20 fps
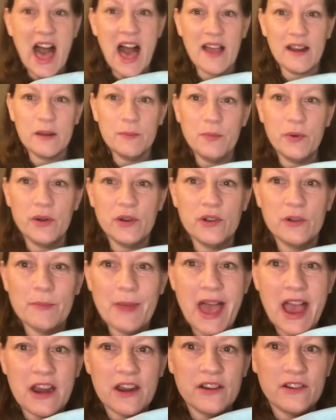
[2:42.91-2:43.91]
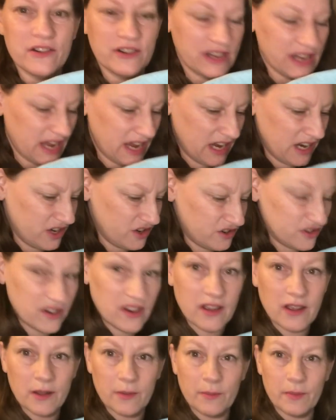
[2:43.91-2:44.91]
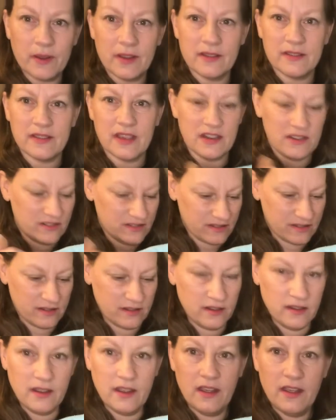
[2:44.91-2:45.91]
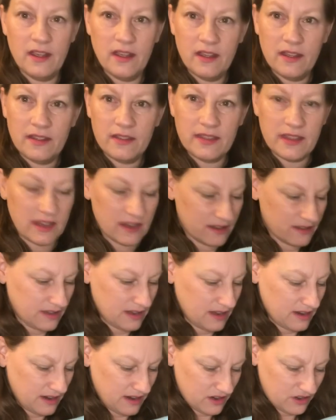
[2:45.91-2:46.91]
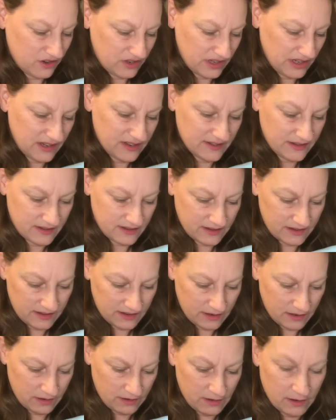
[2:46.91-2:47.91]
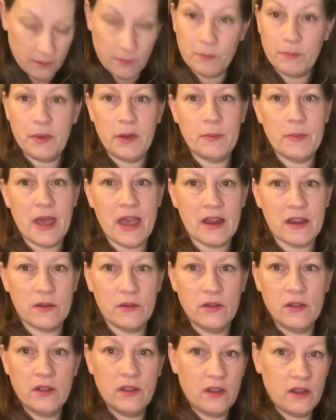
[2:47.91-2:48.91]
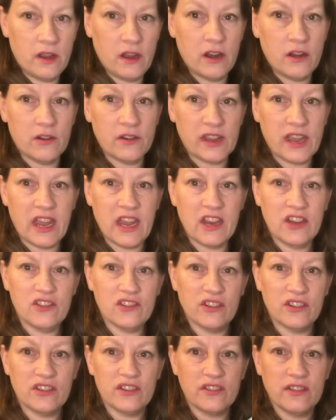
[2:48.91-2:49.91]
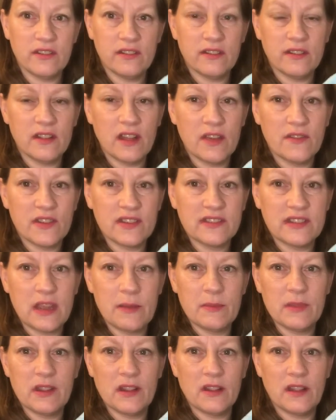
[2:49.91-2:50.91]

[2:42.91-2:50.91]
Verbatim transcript: I'm gonna put her back in her cage, because I just think that she needs to be back in her cage. This is a lot of excitement.